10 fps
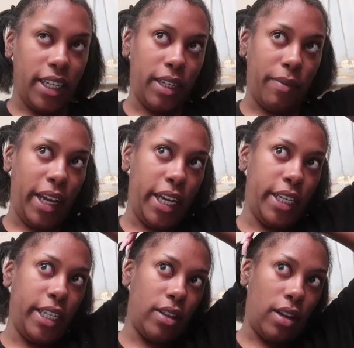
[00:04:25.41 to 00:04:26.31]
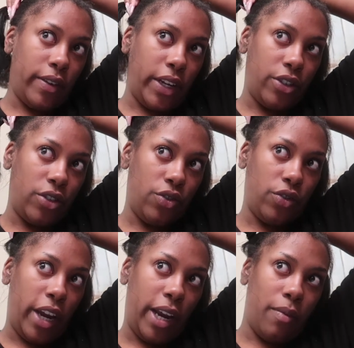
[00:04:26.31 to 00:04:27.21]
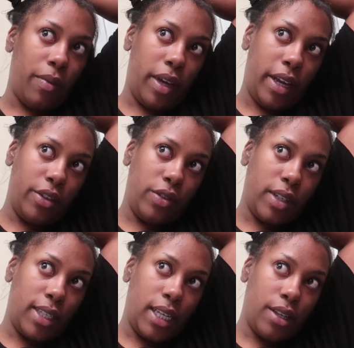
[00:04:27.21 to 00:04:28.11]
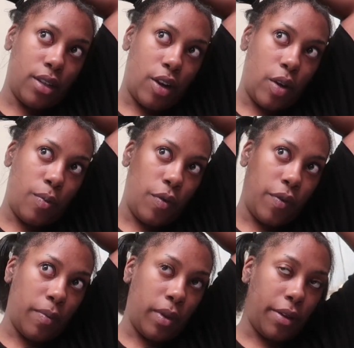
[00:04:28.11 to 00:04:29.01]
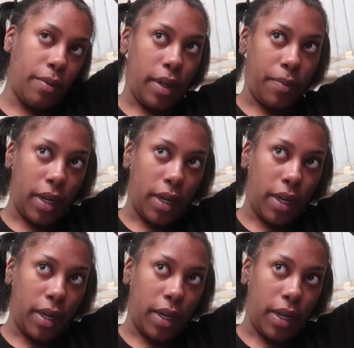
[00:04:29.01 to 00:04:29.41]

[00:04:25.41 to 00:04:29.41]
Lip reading: My hair is already straight, but as you can see, it's starting to poof up a little bit.